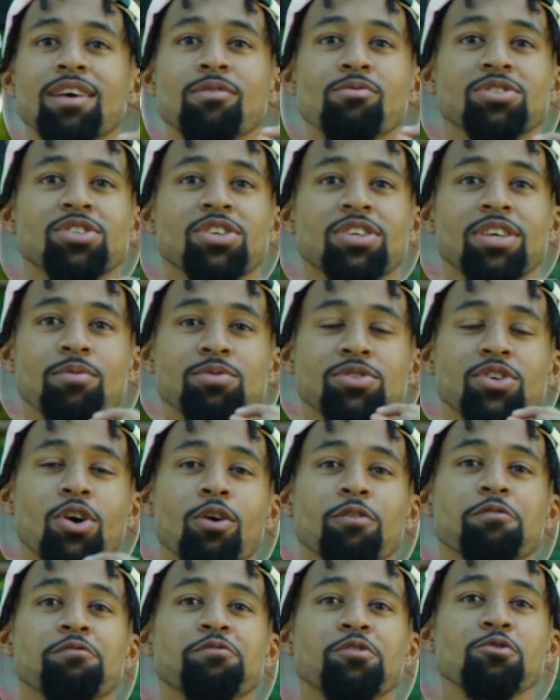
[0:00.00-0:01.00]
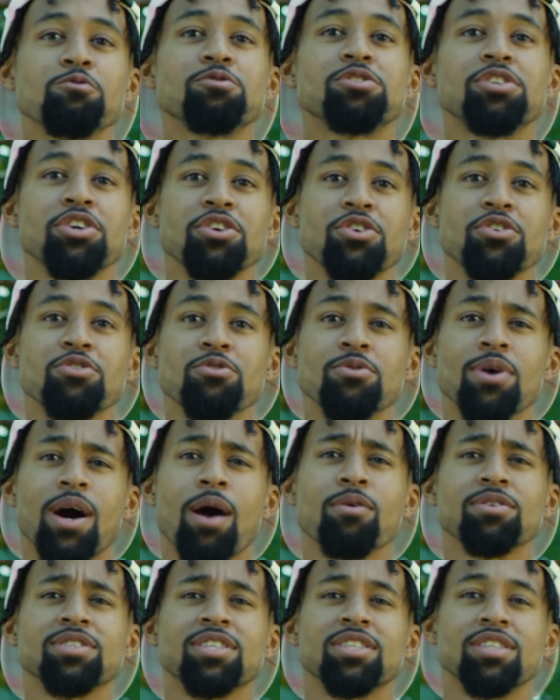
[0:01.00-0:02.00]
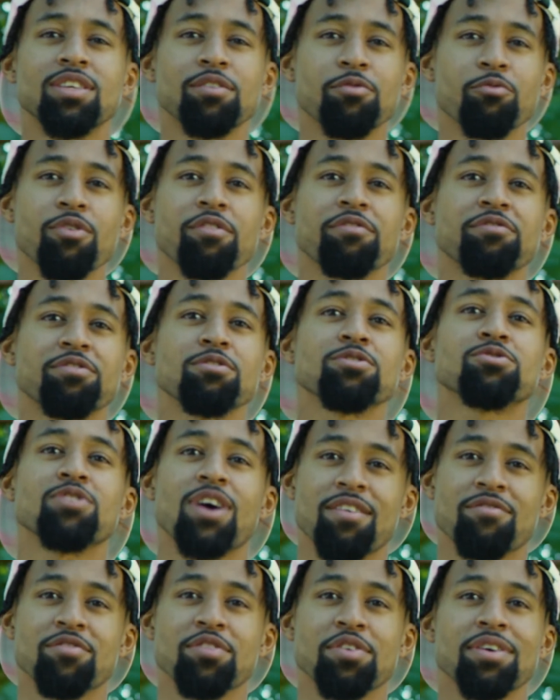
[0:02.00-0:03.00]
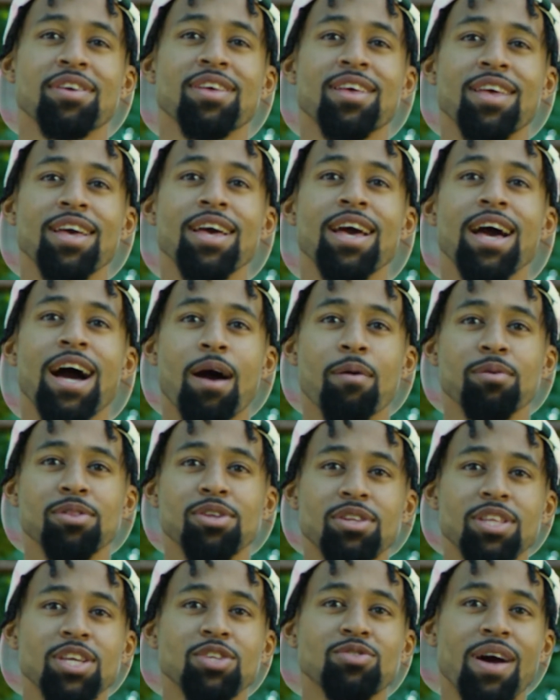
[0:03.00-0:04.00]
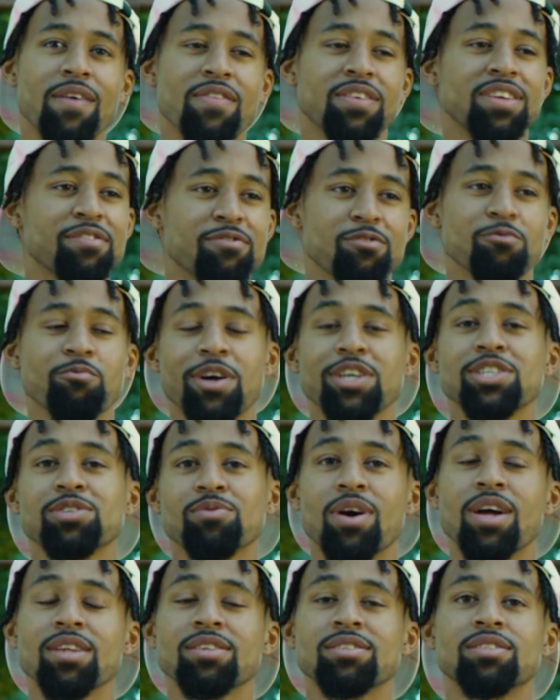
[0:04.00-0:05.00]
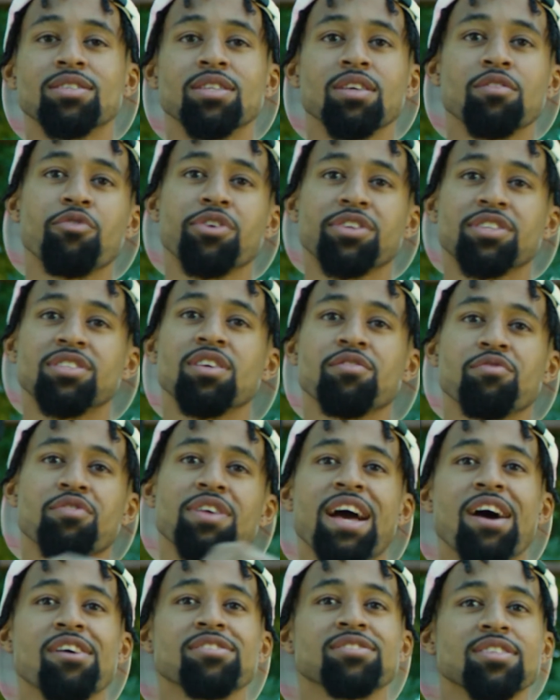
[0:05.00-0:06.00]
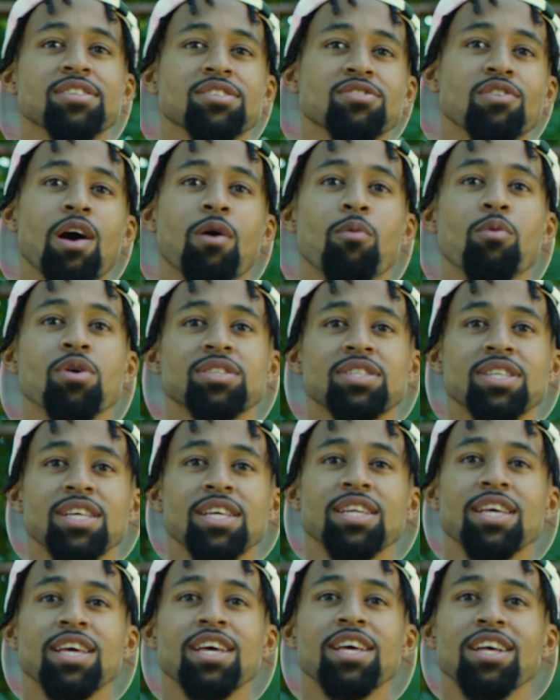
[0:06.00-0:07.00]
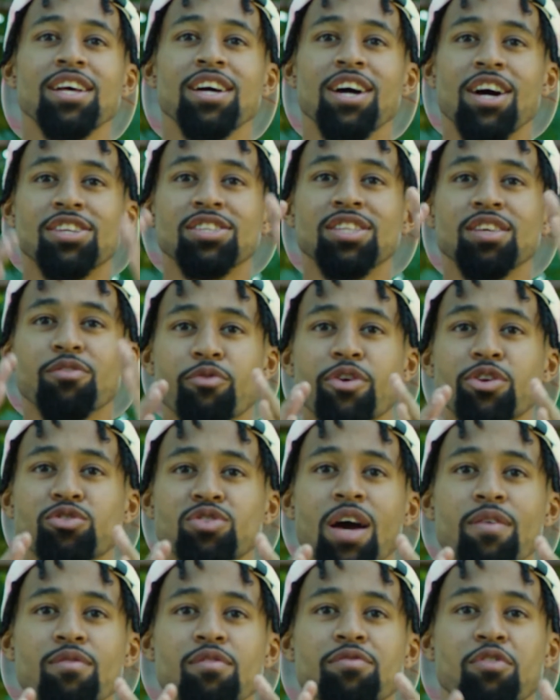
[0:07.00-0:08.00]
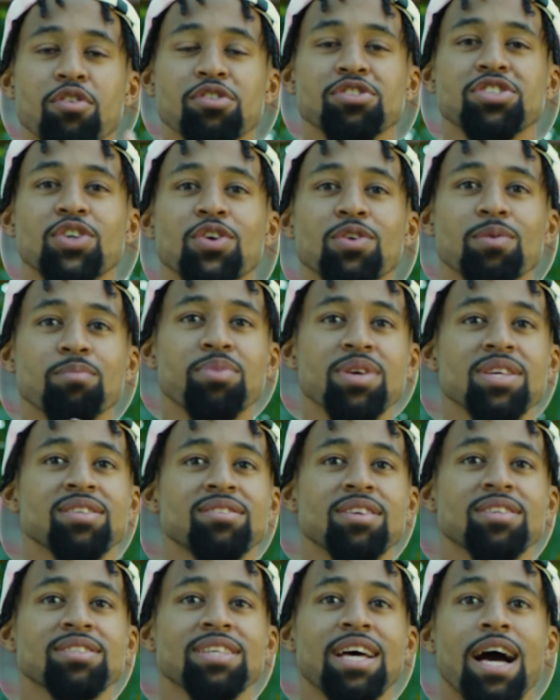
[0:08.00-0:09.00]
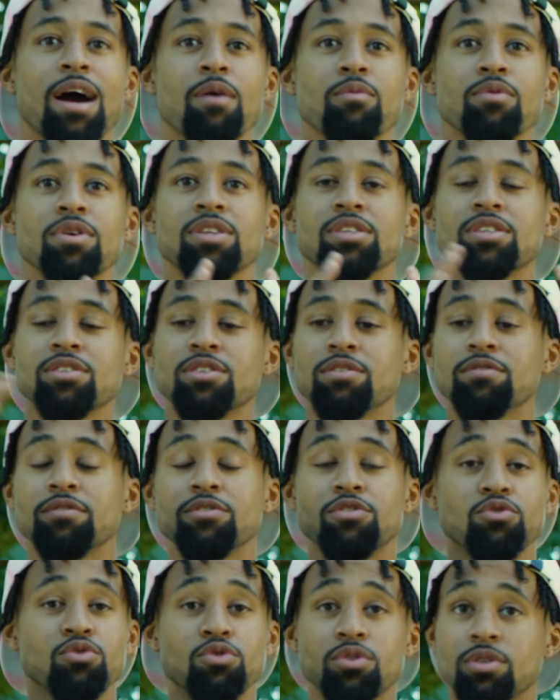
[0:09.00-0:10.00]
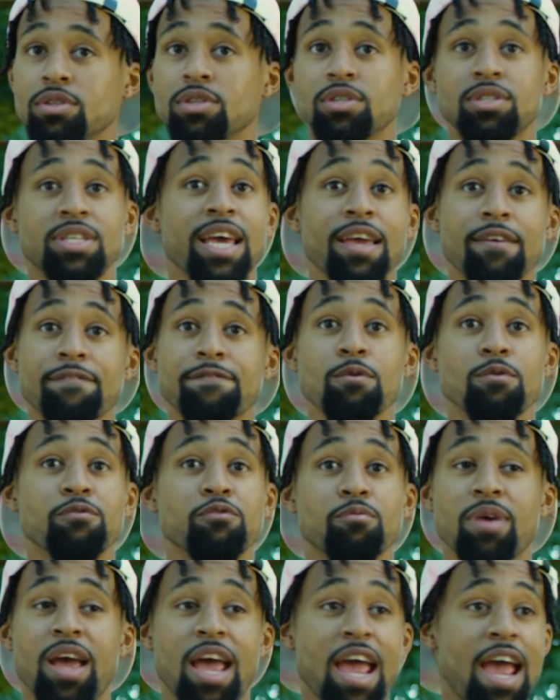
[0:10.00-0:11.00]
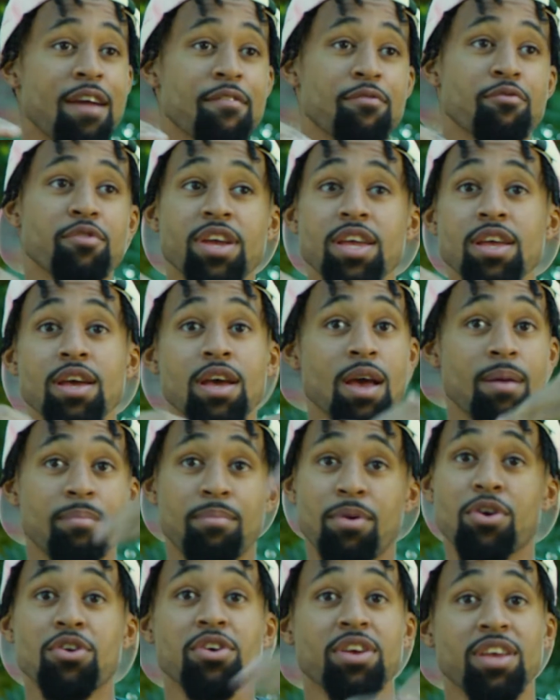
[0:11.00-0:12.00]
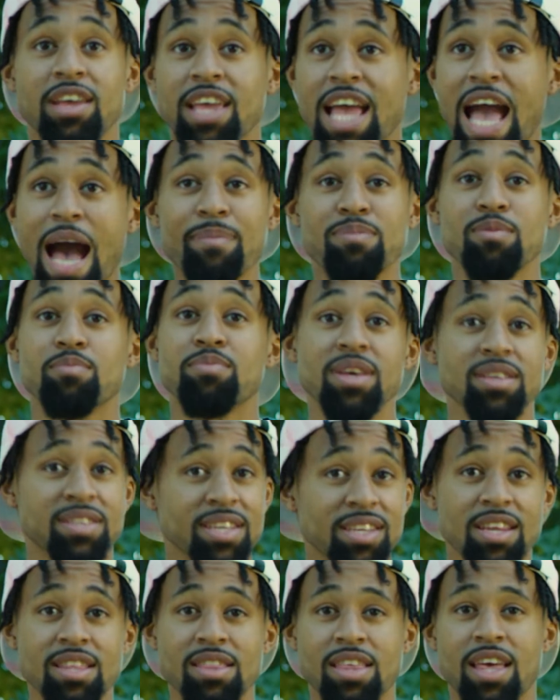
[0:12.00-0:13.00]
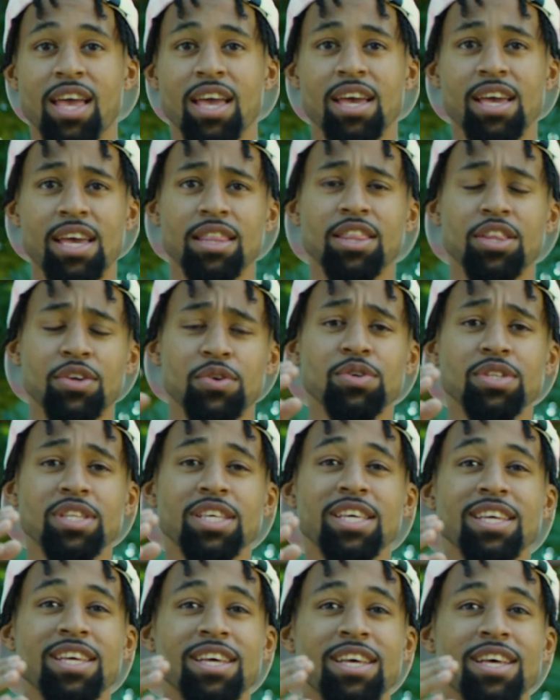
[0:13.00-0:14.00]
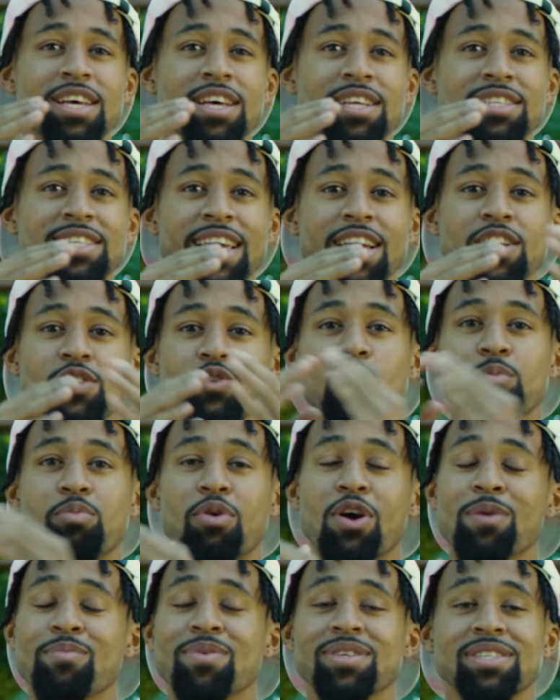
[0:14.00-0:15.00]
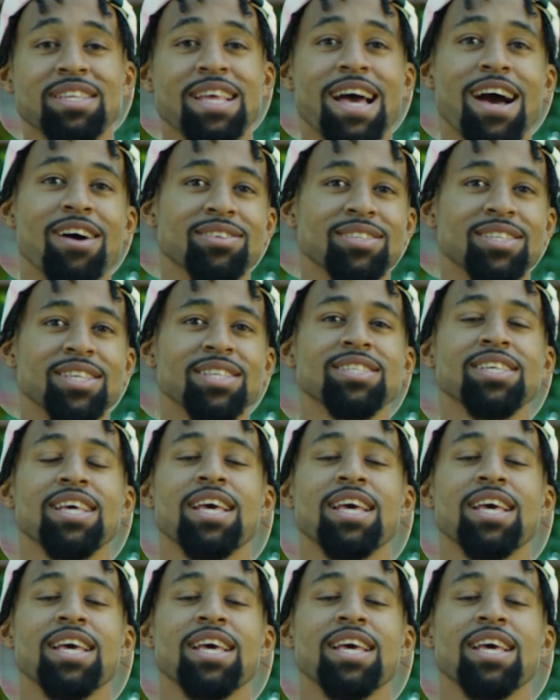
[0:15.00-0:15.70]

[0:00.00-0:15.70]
It was, it was called Food to You. I was a delivery food driver. I would literally drive to different restaurants, delivering to different houses. So I wasn't a delivery driver for a certain business. I would take food from every Burger King, Applebee's, anything, and literally take it to apartments and houses.